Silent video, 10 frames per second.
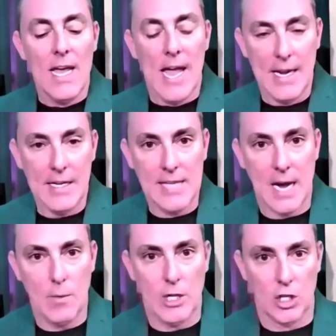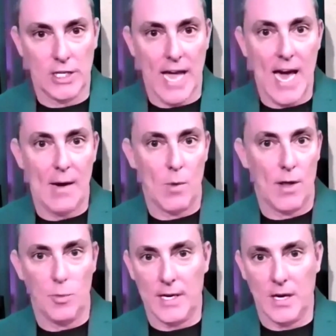anytime we look at
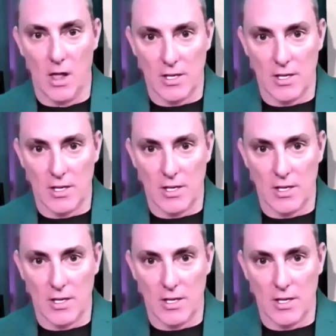whether we call it a